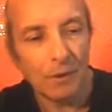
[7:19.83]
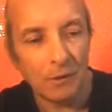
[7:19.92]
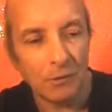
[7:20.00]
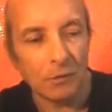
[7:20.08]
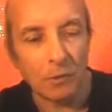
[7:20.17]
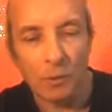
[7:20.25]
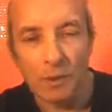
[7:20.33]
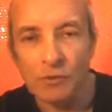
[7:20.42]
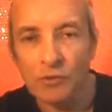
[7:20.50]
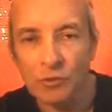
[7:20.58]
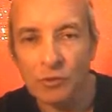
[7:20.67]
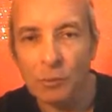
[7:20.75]
And you're
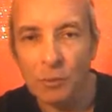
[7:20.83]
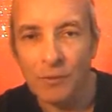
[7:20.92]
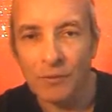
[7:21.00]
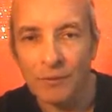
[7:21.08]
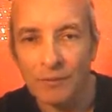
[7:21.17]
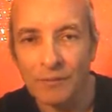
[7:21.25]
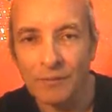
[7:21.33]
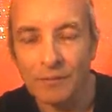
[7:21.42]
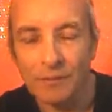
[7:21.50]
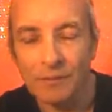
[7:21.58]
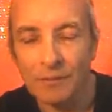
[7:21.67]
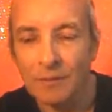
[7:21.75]
quite sure about
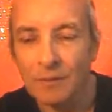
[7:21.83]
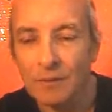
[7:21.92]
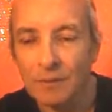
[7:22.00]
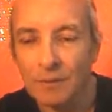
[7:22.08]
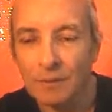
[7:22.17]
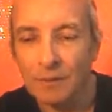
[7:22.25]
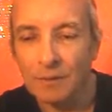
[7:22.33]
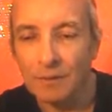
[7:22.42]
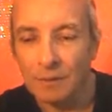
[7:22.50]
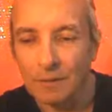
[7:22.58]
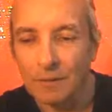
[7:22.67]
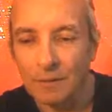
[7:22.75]
this.
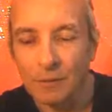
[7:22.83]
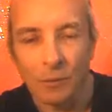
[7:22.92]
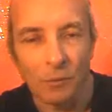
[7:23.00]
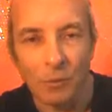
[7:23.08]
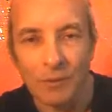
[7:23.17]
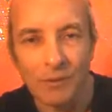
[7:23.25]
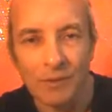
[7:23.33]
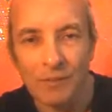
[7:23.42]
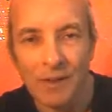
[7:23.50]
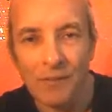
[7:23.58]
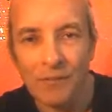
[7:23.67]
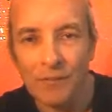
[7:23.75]
You don't want to
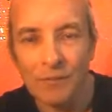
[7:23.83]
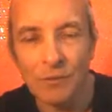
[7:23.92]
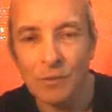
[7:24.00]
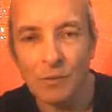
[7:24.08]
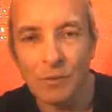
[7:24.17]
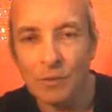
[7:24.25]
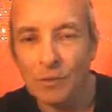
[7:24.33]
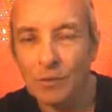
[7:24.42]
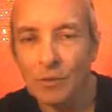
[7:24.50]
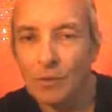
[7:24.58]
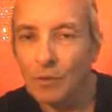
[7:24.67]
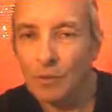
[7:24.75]
have anything to do
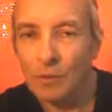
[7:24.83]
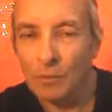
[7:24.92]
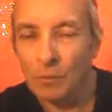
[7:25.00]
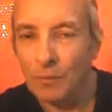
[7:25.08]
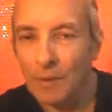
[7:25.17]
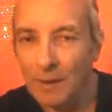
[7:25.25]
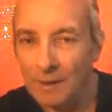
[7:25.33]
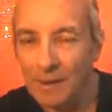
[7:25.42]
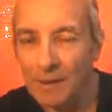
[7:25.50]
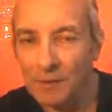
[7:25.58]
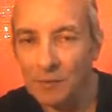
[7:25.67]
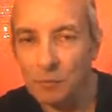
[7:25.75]
with that
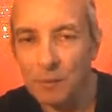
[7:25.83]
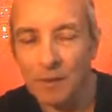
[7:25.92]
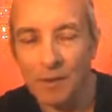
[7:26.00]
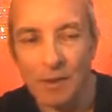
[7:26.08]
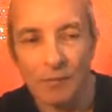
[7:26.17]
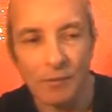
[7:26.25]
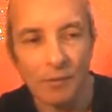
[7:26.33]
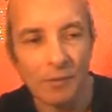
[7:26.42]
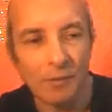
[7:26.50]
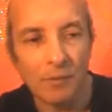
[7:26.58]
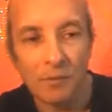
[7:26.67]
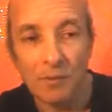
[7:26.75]
kind of behaviour.
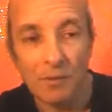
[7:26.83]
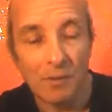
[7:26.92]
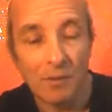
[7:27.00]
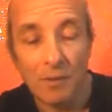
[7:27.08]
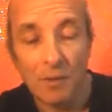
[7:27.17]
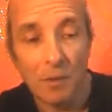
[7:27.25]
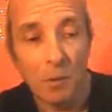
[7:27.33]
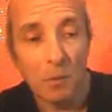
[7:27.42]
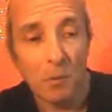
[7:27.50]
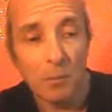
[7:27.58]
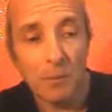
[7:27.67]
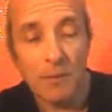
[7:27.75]

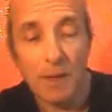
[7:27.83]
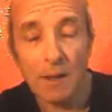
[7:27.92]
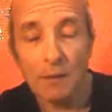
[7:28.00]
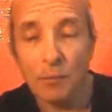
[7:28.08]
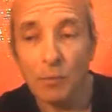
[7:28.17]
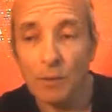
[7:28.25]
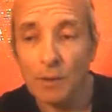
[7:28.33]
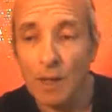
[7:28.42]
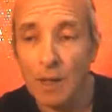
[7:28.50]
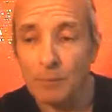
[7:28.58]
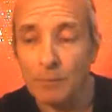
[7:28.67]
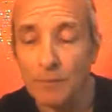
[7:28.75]
But then what
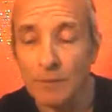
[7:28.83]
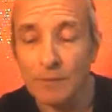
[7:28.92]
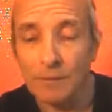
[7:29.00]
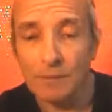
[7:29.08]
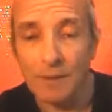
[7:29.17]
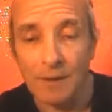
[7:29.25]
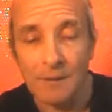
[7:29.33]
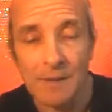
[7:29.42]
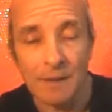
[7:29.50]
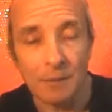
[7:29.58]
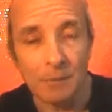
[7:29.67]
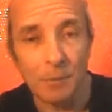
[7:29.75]
happens is, at a
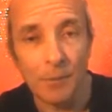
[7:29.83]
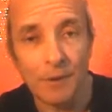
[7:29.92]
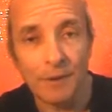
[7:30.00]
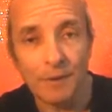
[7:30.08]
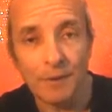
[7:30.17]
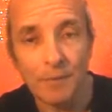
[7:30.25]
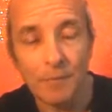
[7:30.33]
certain point,